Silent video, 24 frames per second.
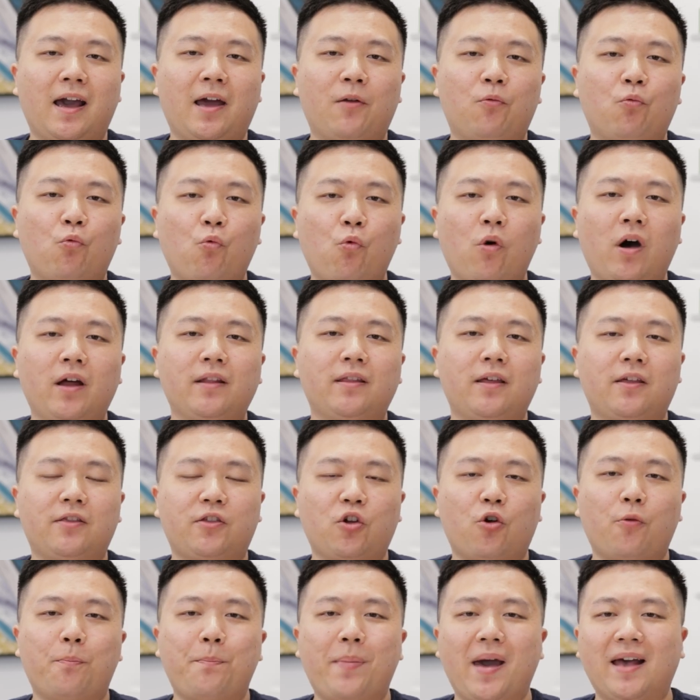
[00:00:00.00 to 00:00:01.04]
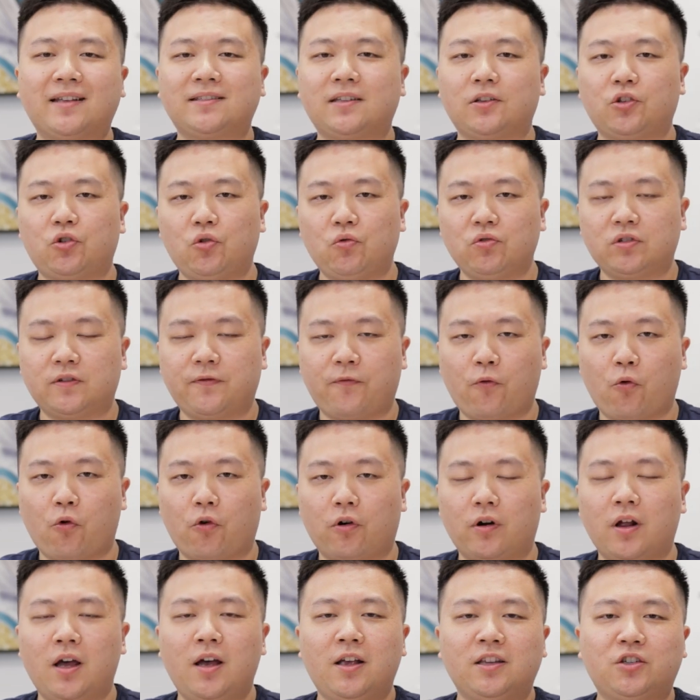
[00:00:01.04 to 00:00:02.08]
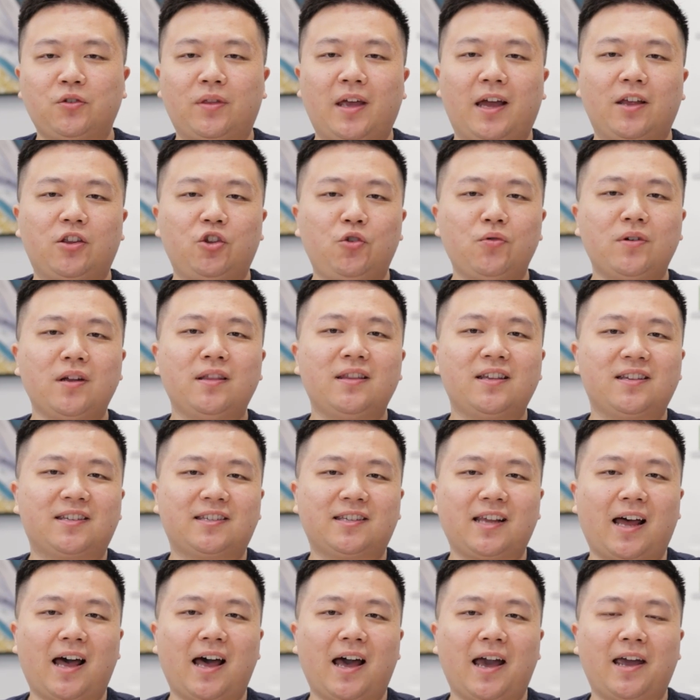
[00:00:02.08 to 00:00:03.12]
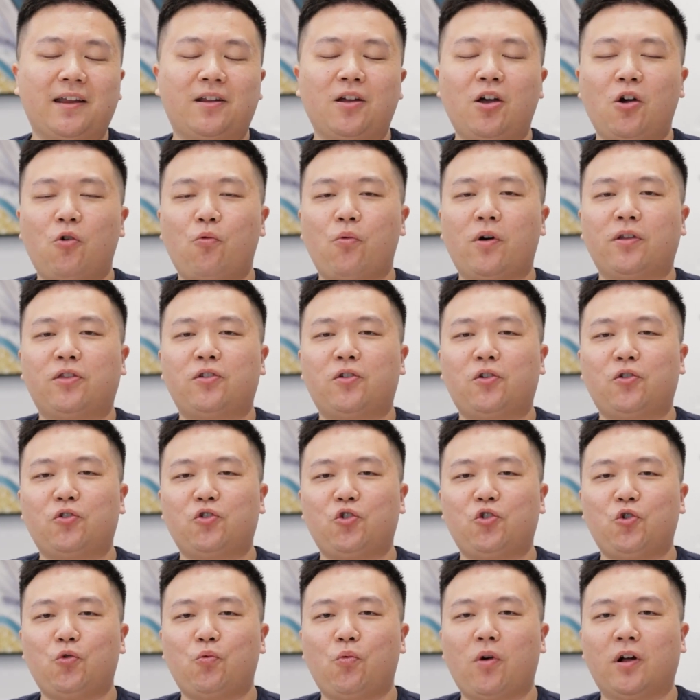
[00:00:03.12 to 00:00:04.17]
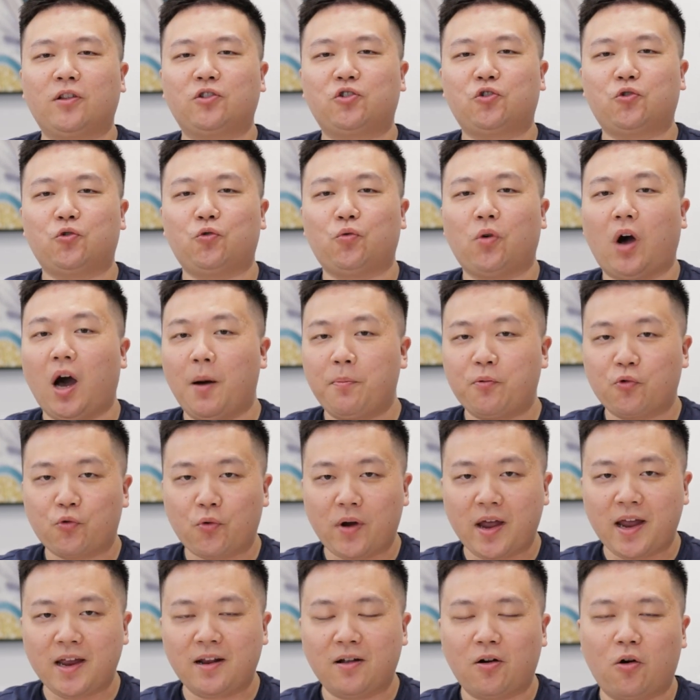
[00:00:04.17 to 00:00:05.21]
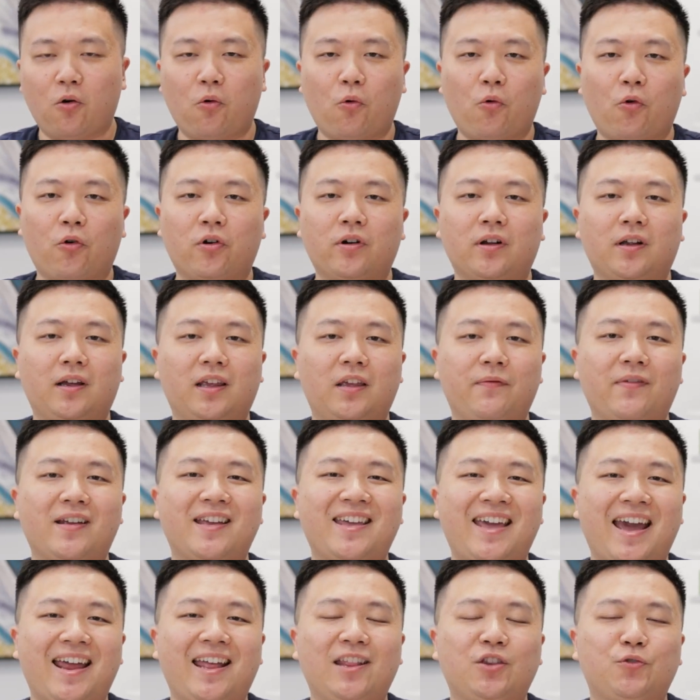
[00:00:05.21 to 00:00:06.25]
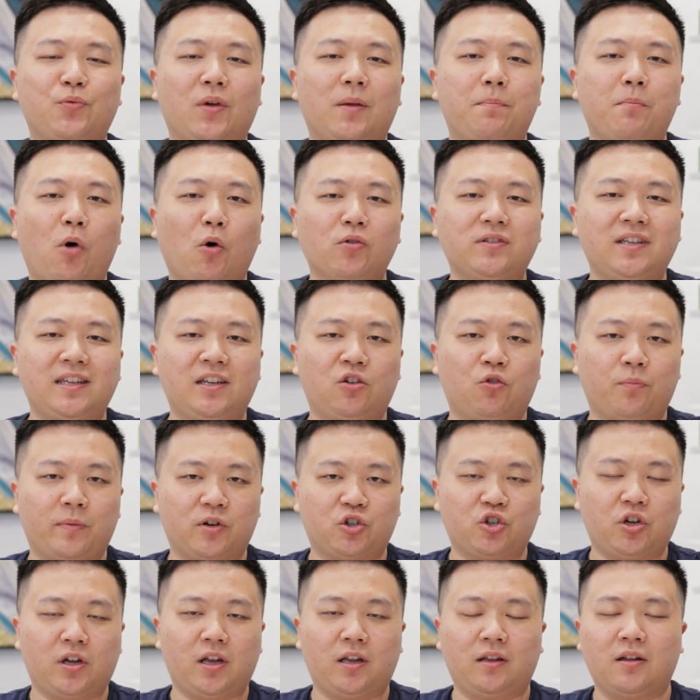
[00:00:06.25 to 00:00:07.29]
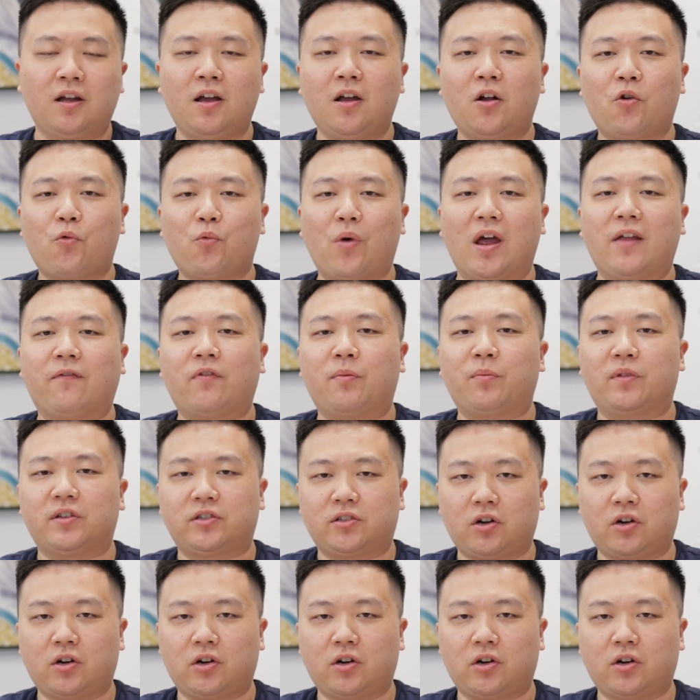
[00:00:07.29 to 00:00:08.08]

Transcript: and what they're best used for so that you can decide whether you want to upgrade or even get into a multi-needle machine right from the